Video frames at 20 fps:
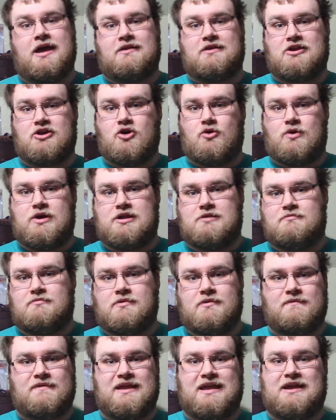They go in,
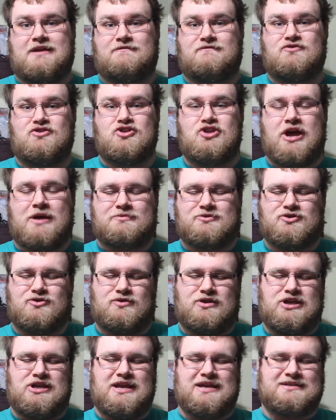they have
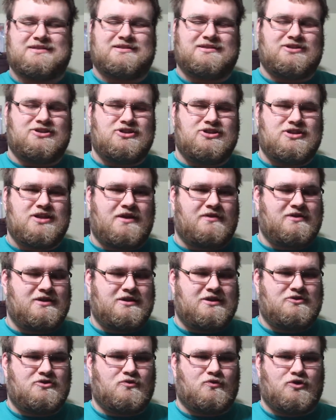absolutely
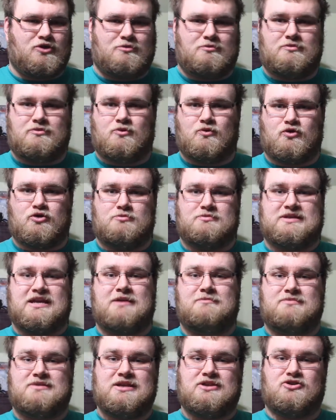nothing in the room. The room's
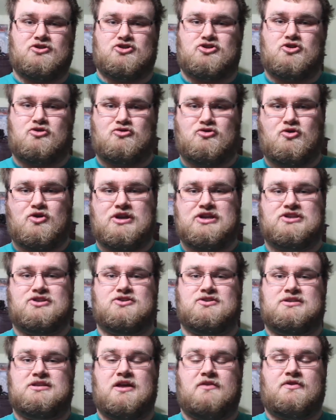empty, there's no noise,
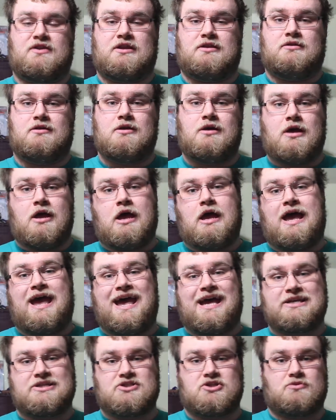there's nothing.
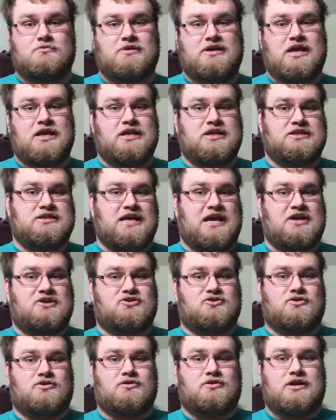As they're beginning to
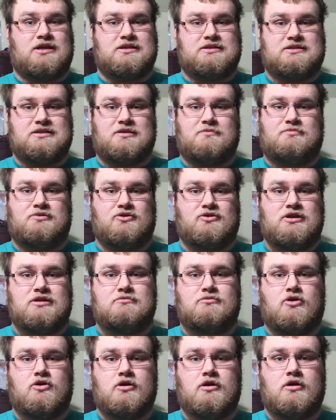enter into the
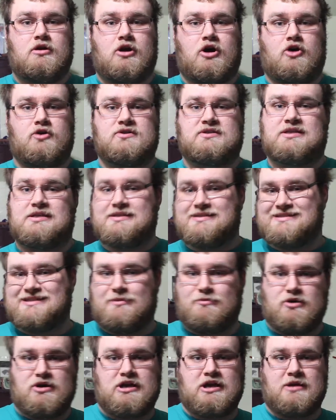building more, all of a sudden
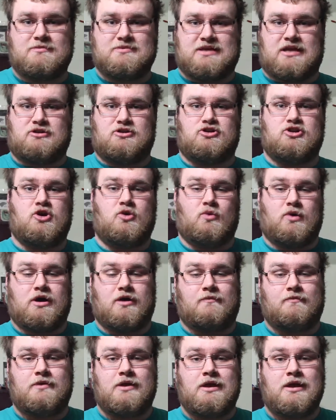someone comes out of
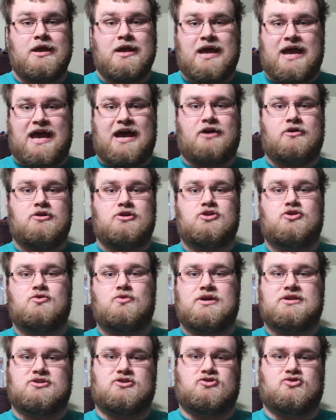nowhere. How do
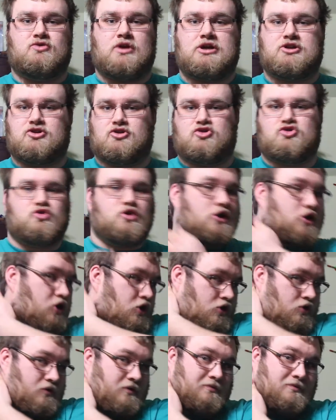you, as a director,
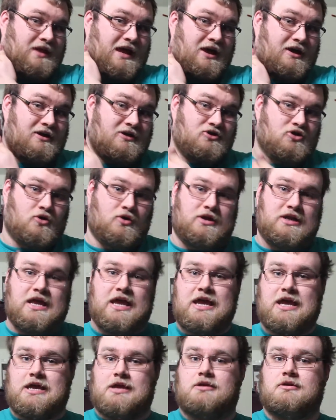trigger that going,
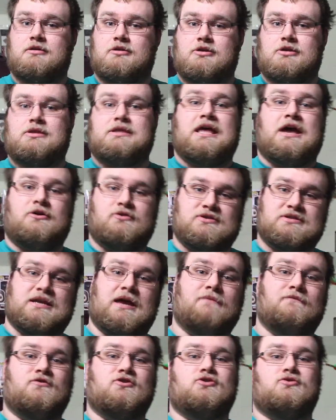hey, now it's
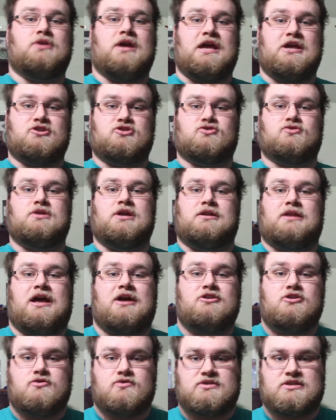time for to enter in?
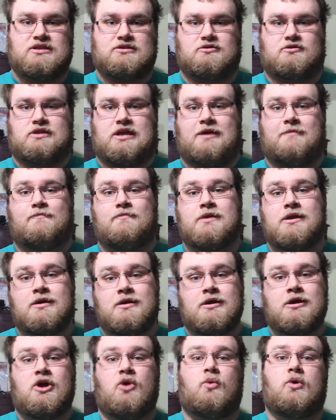How do you signal that?
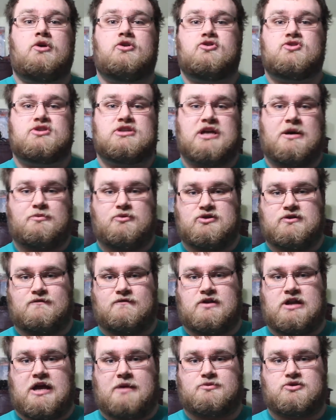Well, there's a couple
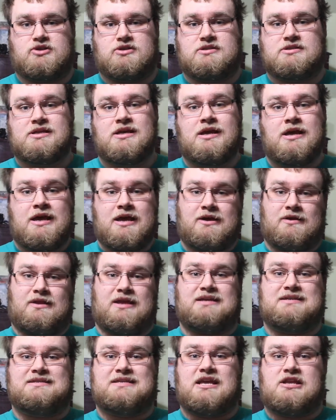different options.
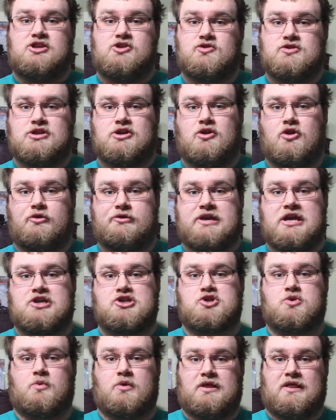Like I said, using a
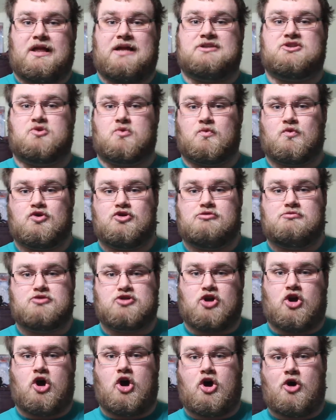location with lots of
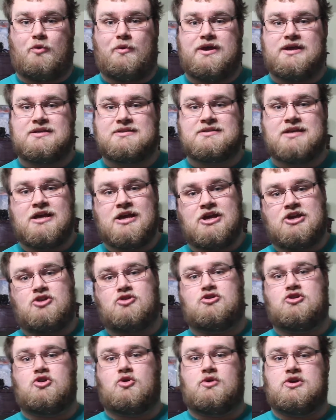rooms or hallways,
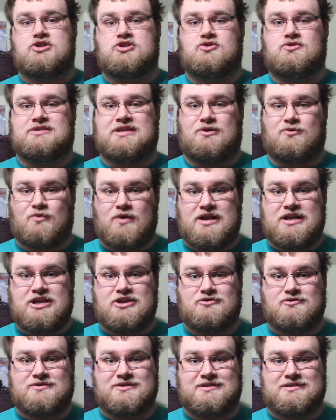you can always use a
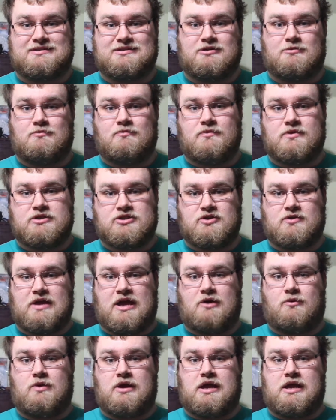radio system, so
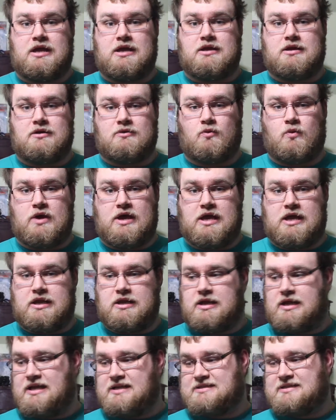that way
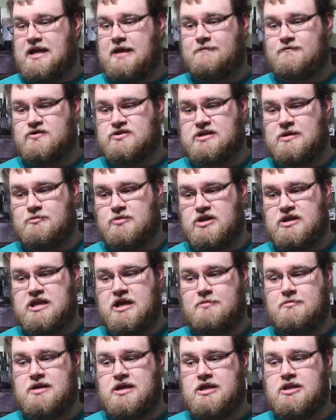when it's time for someone to
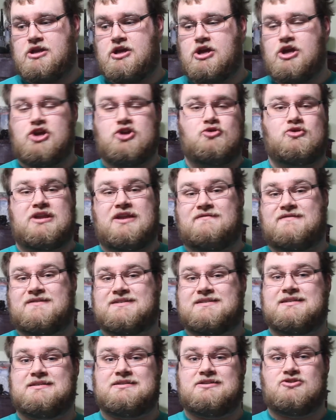come in, you can have
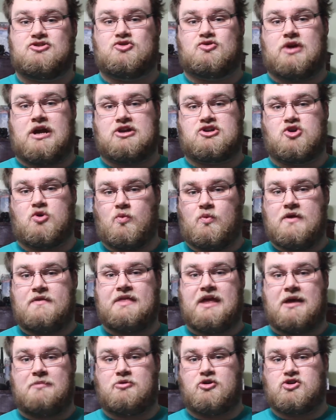assistant director with
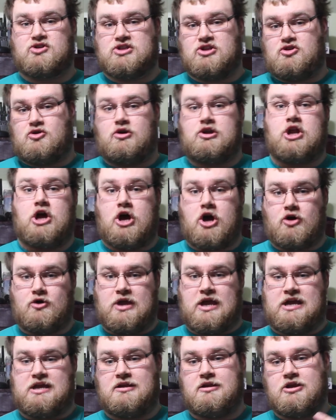that person going,
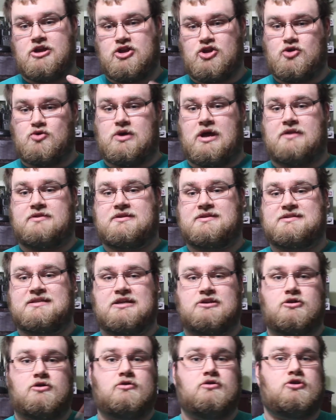okay, you got the
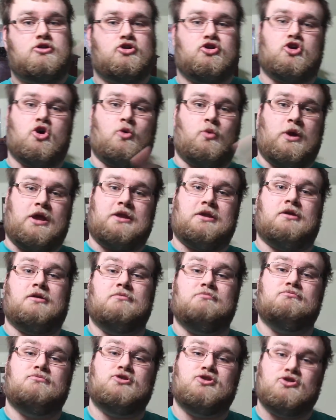signal, go in,
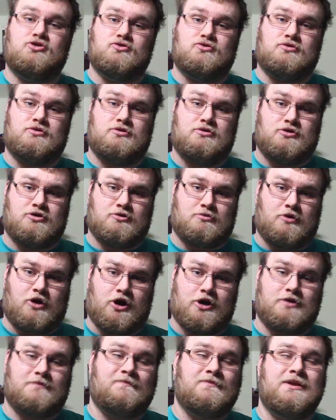do your
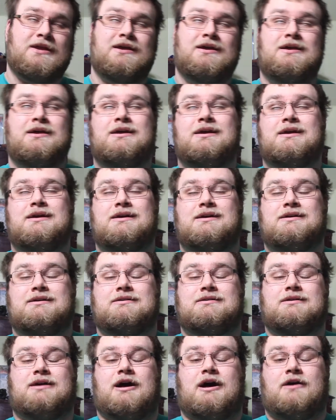part.
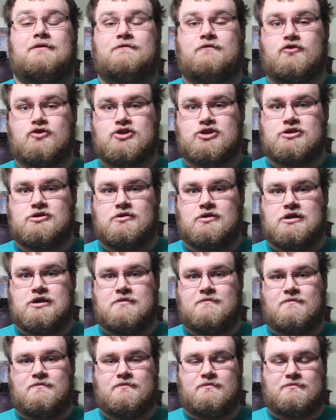
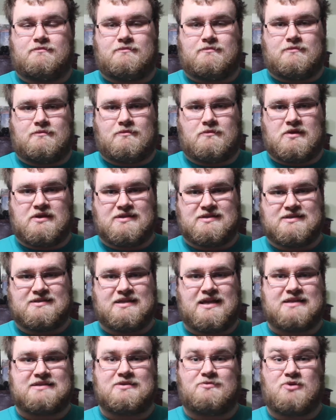Unfortunately, this is
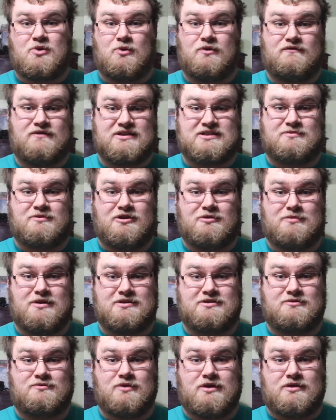not something we've
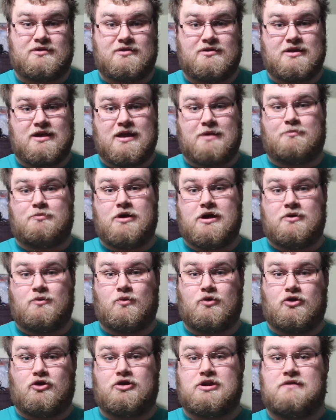experimented with, but
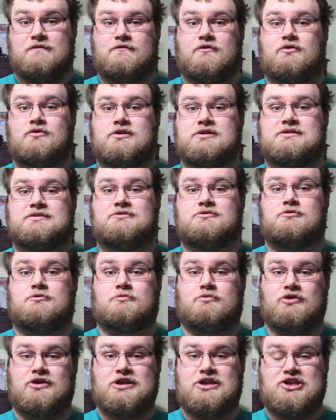we're looking forward to
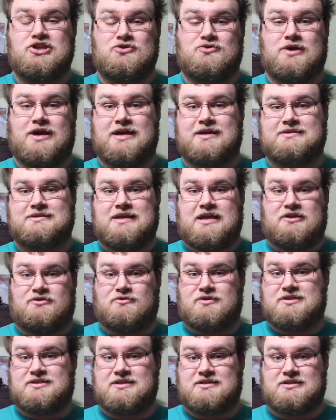bringing you guys a
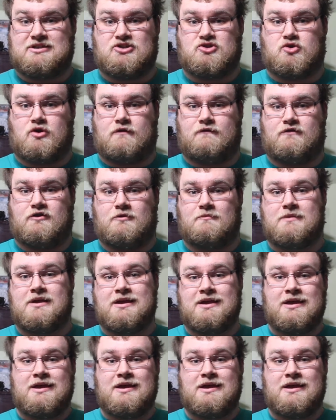360 short film.